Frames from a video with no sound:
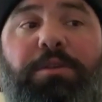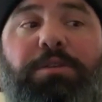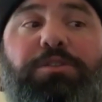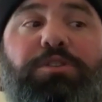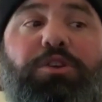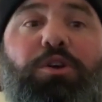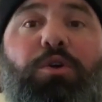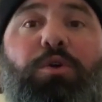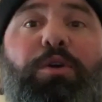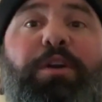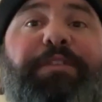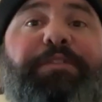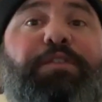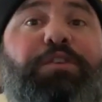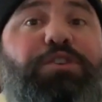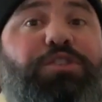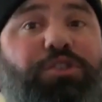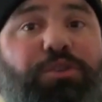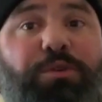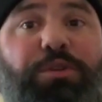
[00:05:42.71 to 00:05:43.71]
So if
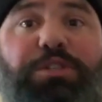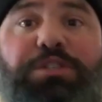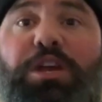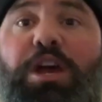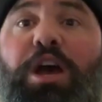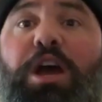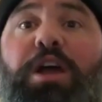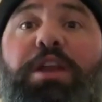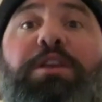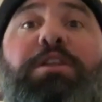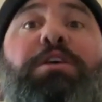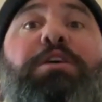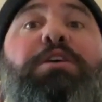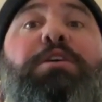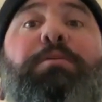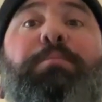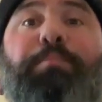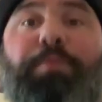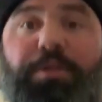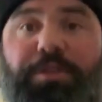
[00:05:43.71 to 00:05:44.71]
your suit is on,
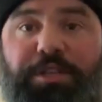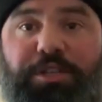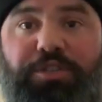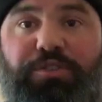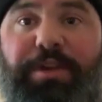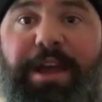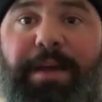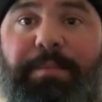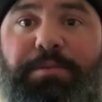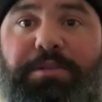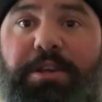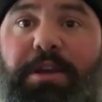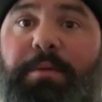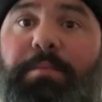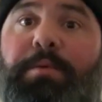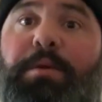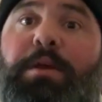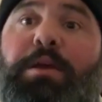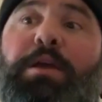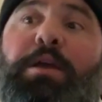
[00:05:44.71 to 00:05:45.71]
put the straps
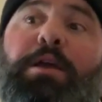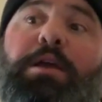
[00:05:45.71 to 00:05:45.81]
up.